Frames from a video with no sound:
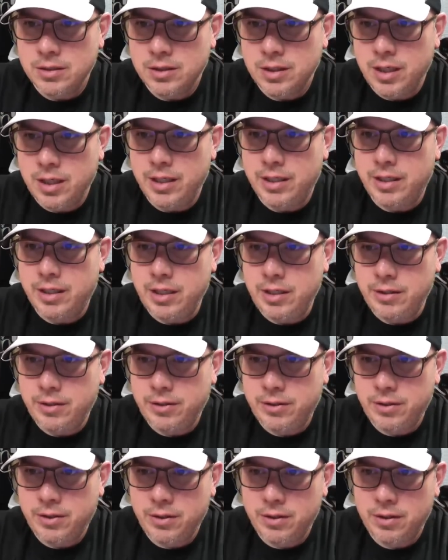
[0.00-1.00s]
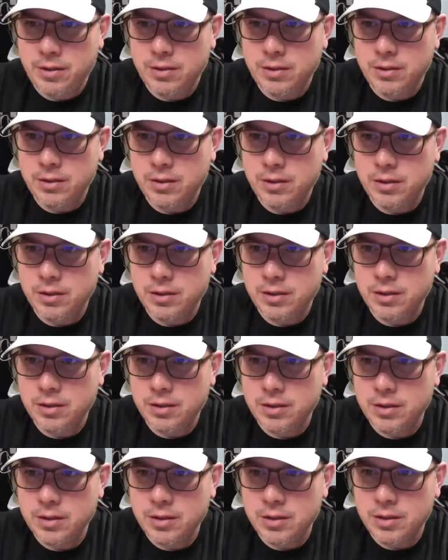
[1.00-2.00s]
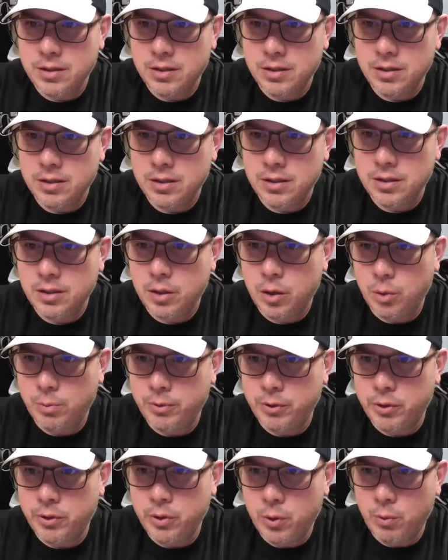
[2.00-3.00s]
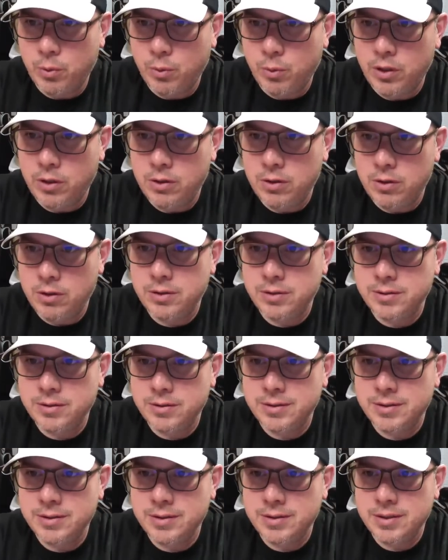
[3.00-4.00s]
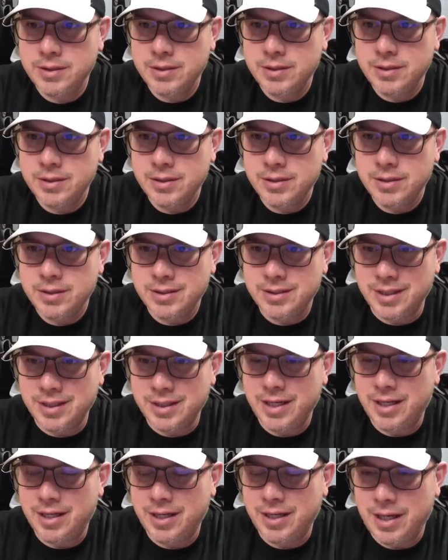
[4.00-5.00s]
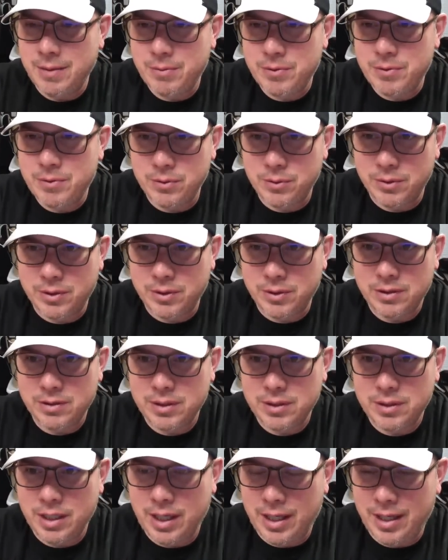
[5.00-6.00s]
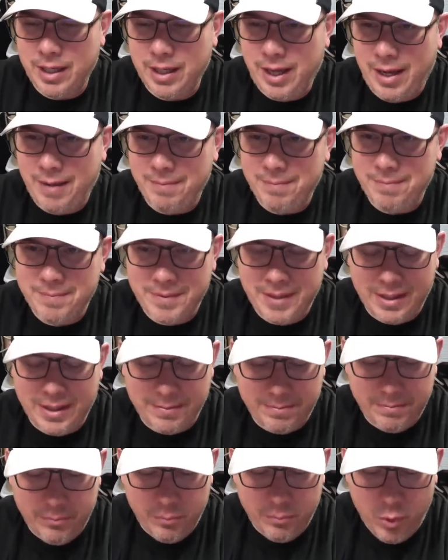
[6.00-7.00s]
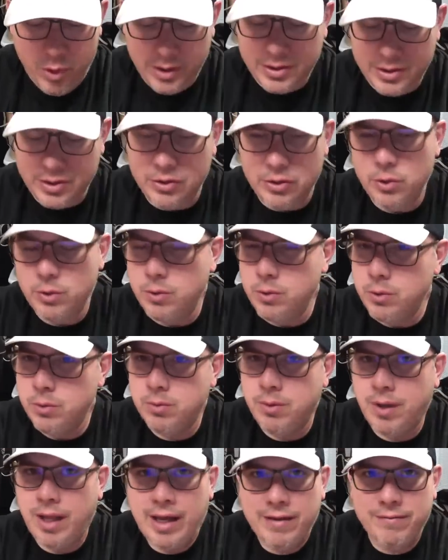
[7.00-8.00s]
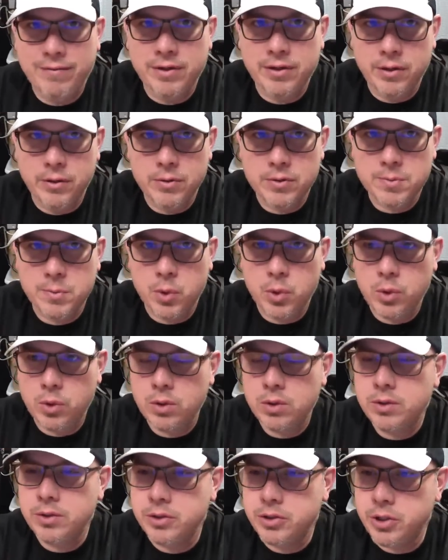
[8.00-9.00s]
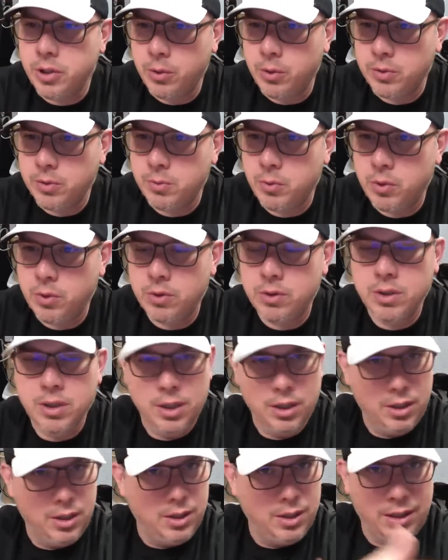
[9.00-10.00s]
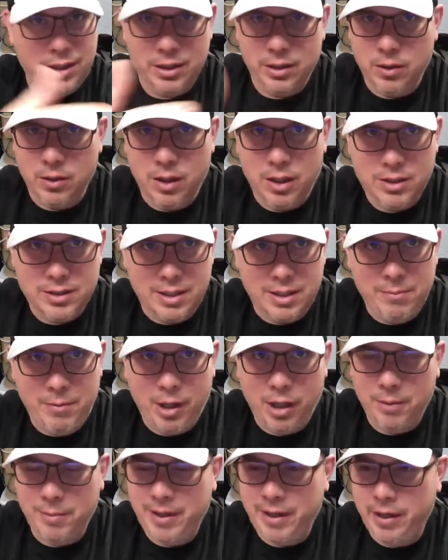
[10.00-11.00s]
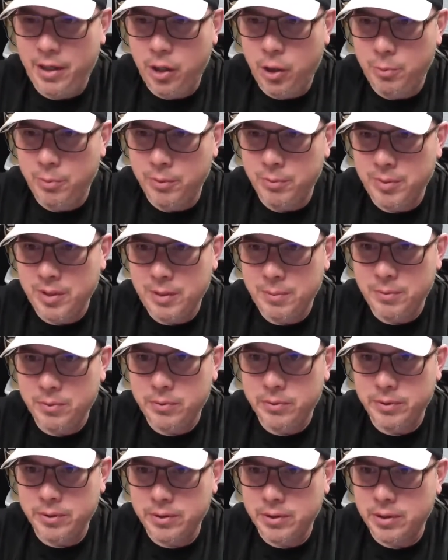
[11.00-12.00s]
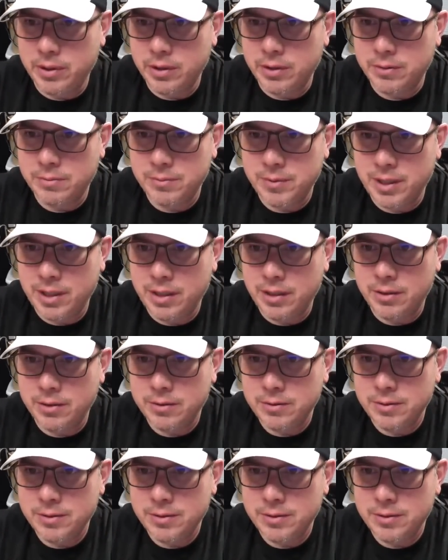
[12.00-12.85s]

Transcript: Hey, Keith. Hope you're doing well. Yeah, absolutely. Yeah, I want to do live videos more and shows more, you know, because I'm all about helping people and yeah.